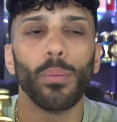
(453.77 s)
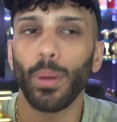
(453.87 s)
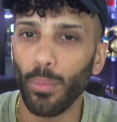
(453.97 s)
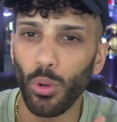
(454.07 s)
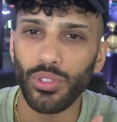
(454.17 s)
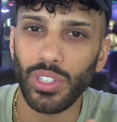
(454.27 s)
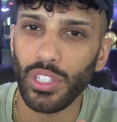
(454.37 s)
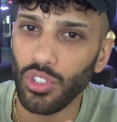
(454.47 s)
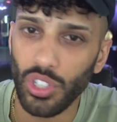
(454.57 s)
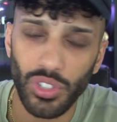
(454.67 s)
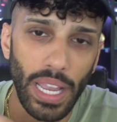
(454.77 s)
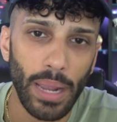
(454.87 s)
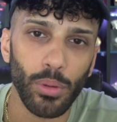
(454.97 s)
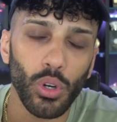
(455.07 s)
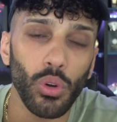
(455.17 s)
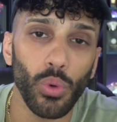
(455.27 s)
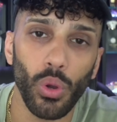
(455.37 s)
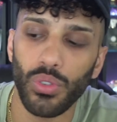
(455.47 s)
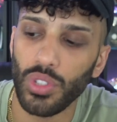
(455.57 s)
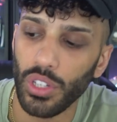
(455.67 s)
but mostly it's just amber,
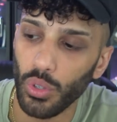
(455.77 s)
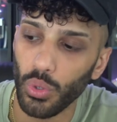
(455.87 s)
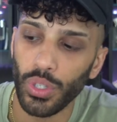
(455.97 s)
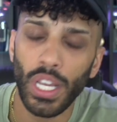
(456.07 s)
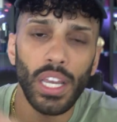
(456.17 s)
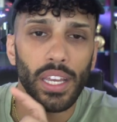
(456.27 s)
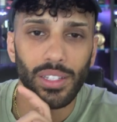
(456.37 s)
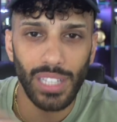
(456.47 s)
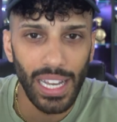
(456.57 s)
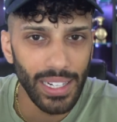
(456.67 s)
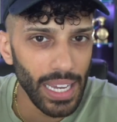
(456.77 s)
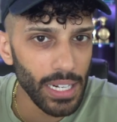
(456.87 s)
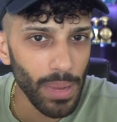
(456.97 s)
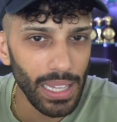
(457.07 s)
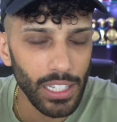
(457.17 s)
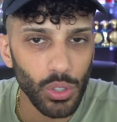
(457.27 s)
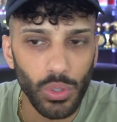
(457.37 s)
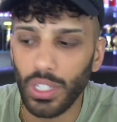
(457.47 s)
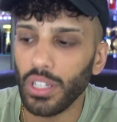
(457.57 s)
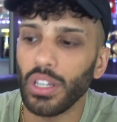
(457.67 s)
rose, and oud. It's got an animalic
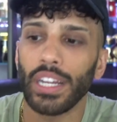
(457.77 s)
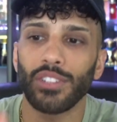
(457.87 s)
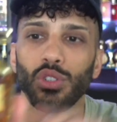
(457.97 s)
oud here, and